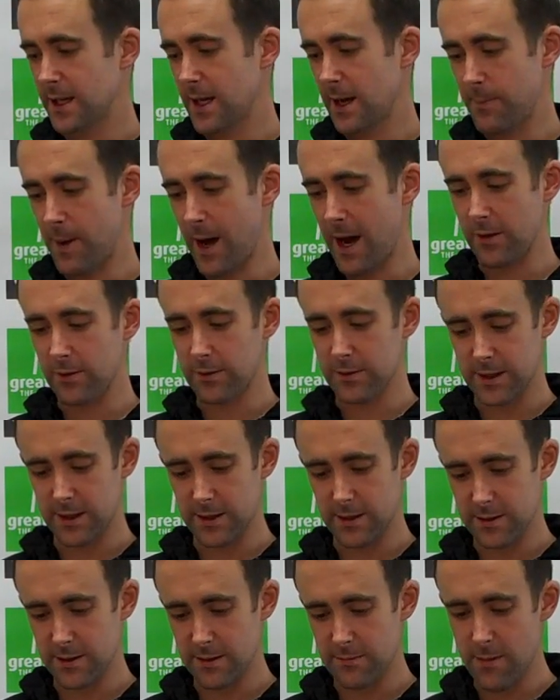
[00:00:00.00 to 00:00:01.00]
about
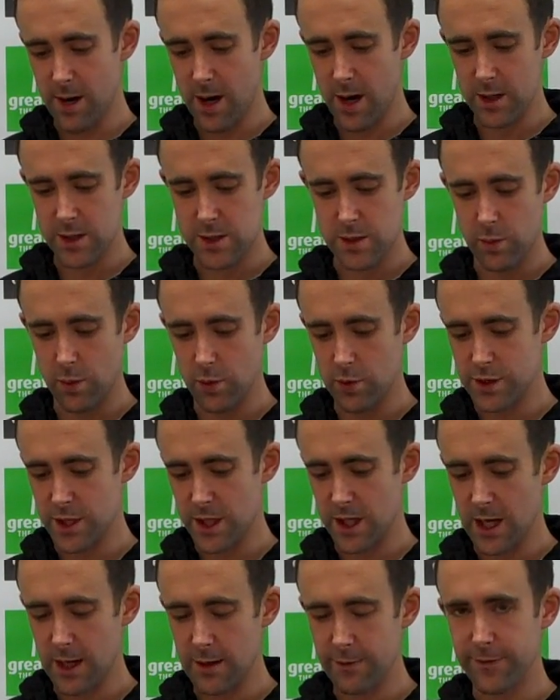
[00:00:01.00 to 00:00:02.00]
the Mark
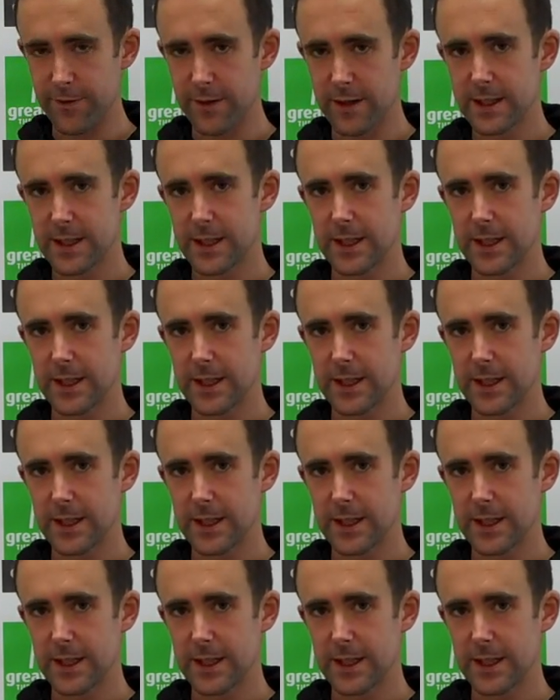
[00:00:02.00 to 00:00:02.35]
Schwarzer glove.